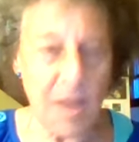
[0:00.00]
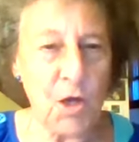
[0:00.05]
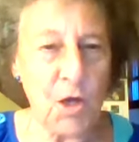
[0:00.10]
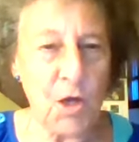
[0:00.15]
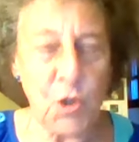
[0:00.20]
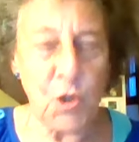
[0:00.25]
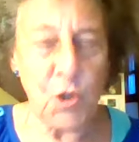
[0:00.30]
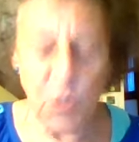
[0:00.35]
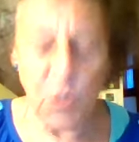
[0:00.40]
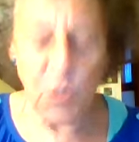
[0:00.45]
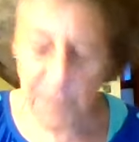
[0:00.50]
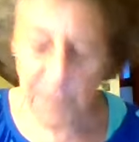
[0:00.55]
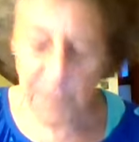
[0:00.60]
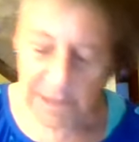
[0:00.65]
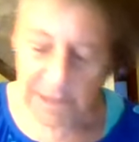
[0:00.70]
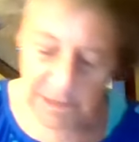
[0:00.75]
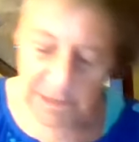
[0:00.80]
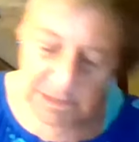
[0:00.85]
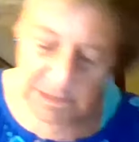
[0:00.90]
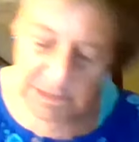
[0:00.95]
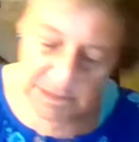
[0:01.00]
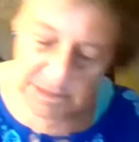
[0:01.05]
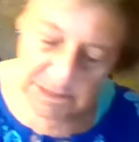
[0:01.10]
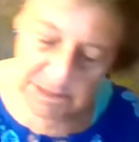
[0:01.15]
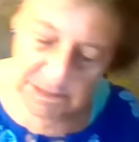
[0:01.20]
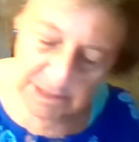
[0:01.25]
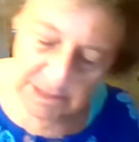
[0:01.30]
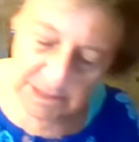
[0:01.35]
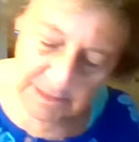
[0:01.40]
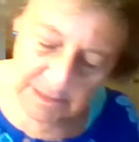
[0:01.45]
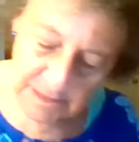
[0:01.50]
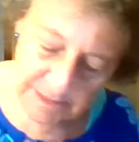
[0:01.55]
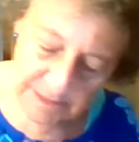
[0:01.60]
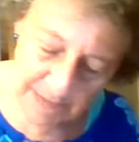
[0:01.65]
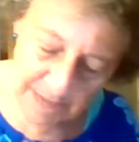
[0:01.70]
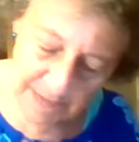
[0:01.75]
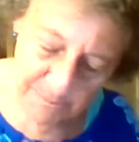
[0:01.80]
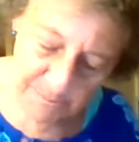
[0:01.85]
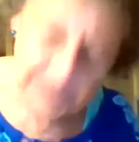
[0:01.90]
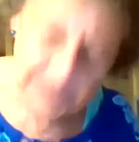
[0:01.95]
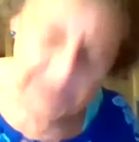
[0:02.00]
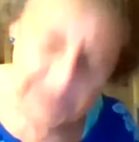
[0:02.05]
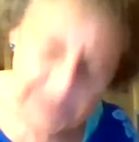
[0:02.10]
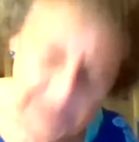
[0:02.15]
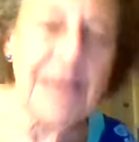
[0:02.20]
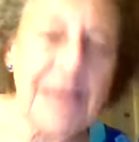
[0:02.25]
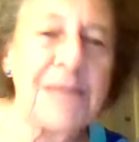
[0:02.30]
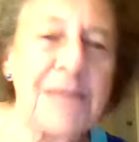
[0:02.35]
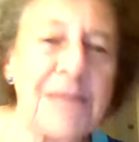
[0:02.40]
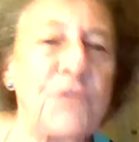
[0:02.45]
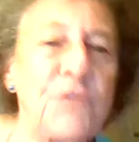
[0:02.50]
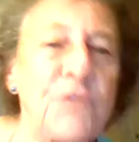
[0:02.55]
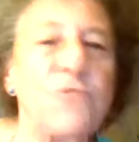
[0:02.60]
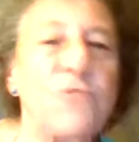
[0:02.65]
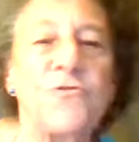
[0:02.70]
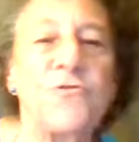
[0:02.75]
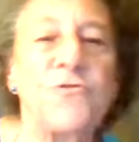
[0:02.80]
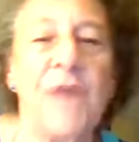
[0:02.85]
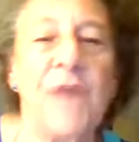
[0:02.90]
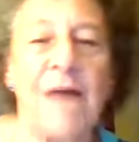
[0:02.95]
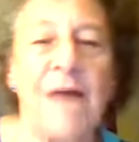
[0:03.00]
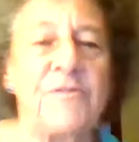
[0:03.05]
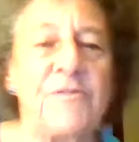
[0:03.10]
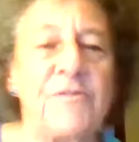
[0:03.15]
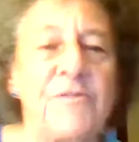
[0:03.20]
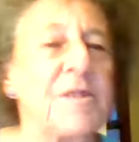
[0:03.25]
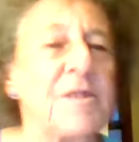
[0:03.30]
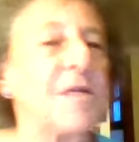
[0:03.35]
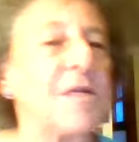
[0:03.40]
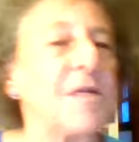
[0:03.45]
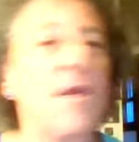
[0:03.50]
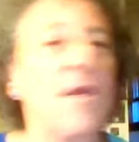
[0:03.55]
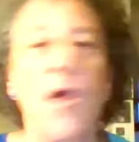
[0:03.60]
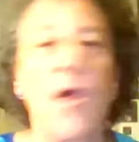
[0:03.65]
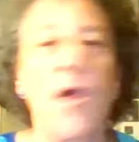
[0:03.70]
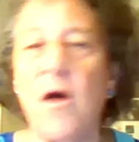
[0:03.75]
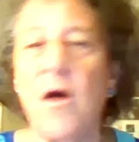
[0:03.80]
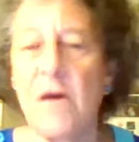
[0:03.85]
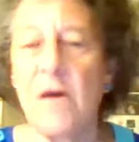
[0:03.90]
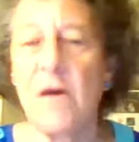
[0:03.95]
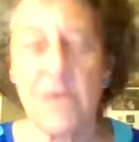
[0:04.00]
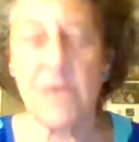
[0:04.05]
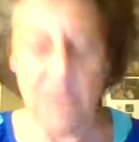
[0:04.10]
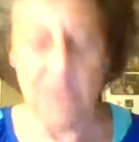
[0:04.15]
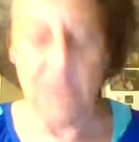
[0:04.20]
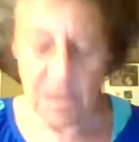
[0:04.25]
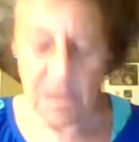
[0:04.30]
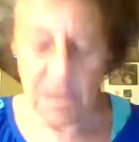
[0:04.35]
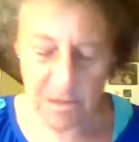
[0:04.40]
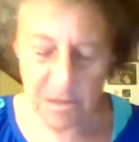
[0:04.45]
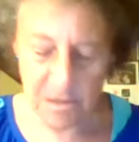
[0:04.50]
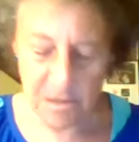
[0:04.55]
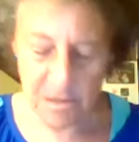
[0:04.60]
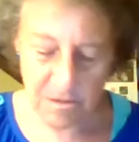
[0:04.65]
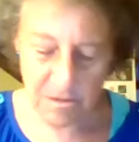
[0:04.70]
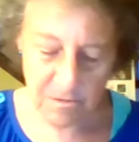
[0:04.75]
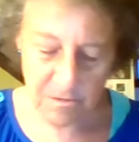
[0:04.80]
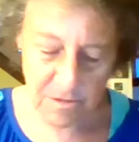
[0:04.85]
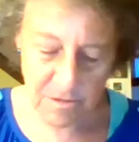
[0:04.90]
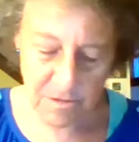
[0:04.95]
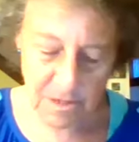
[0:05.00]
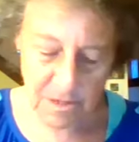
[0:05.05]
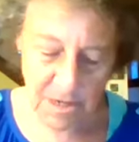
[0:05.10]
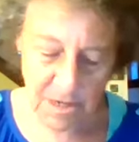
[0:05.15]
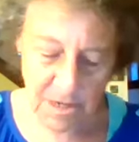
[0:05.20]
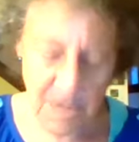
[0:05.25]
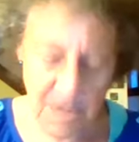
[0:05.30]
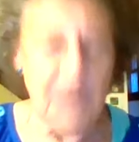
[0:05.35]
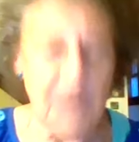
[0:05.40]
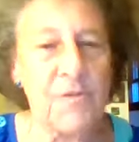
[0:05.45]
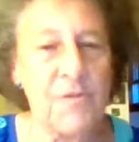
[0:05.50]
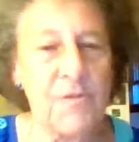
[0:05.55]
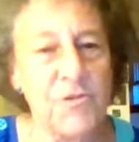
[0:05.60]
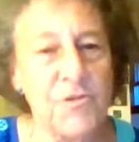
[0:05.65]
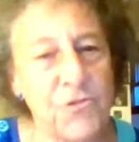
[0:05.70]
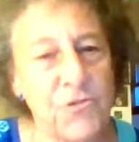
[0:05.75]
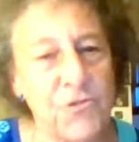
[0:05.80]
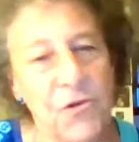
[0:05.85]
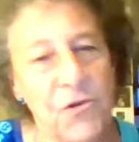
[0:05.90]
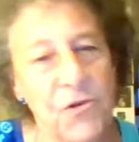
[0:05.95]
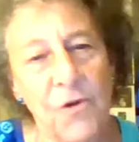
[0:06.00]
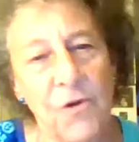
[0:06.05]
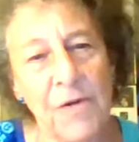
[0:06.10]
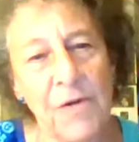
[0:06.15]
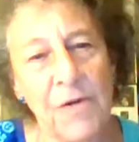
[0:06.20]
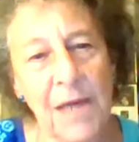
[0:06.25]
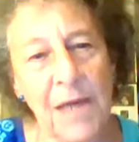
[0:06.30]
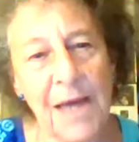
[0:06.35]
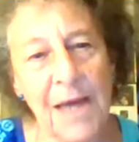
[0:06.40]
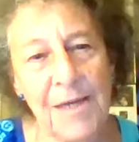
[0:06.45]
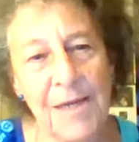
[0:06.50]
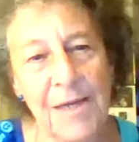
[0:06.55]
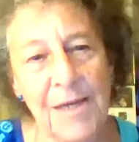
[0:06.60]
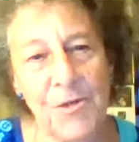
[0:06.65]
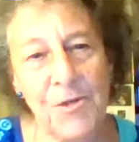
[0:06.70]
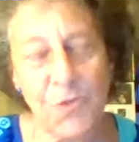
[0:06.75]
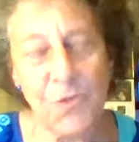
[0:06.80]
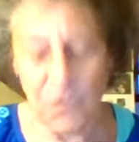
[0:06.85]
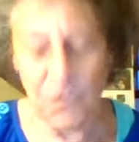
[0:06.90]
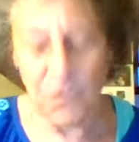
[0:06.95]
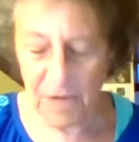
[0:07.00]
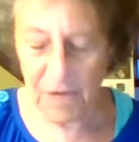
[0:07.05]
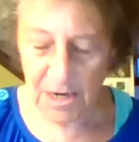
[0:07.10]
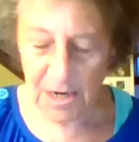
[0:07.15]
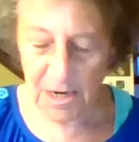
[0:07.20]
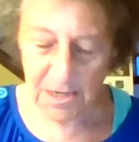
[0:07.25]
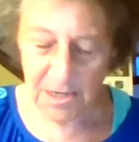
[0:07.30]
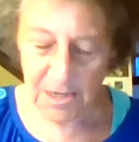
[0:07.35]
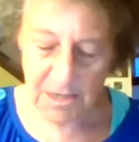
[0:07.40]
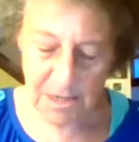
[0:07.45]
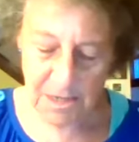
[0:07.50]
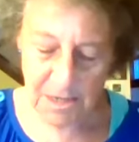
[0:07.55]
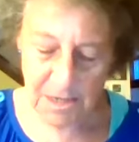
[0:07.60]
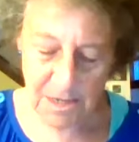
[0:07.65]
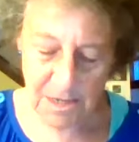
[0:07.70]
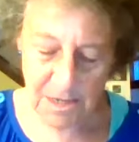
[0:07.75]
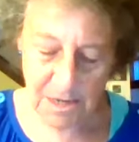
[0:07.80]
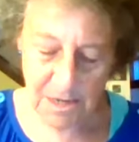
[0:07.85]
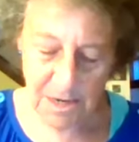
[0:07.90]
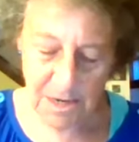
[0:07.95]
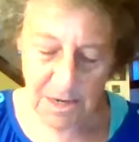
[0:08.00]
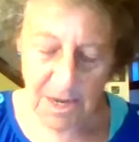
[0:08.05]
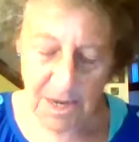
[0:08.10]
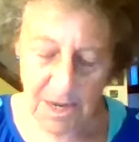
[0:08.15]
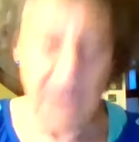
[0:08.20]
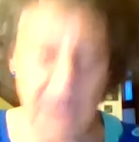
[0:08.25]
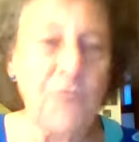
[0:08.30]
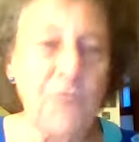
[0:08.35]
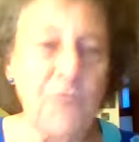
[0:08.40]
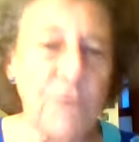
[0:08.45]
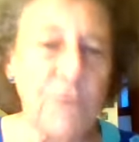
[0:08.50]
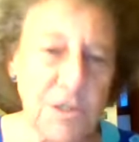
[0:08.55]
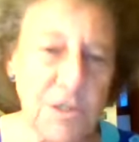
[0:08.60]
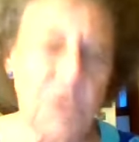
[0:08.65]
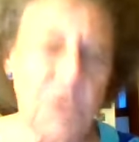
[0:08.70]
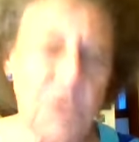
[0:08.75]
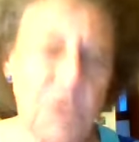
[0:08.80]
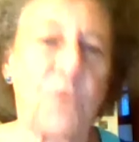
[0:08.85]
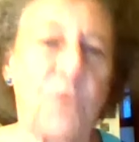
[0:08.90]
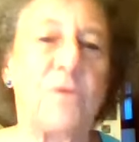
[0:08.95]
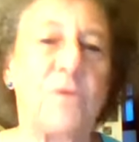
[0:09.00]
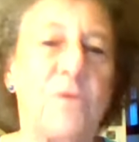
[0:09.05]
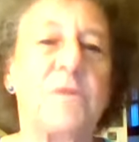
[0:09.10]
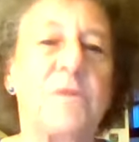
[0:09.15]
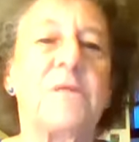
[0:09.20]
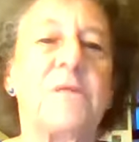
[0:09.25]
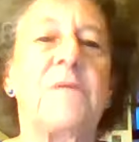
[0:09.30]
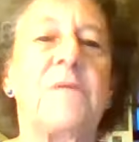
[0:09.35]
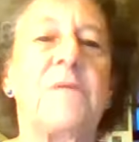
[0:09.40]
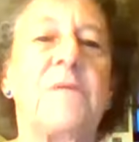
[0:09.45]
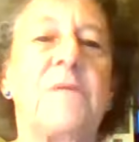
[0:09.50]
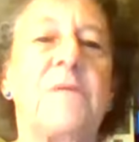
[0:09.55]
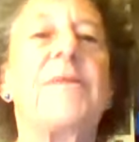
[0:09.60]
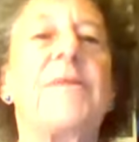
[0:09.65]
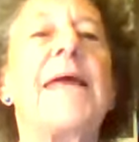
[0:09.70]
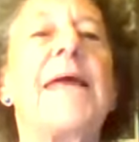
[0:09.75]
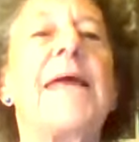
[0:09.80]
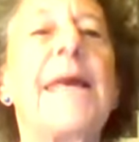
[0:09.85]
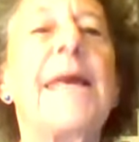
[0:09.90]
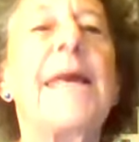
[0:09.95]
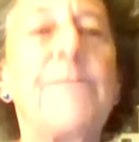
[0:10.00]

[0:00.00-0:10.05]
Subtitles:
You'll begin to see that that plan you drafted long ago, the storyline you created and retold and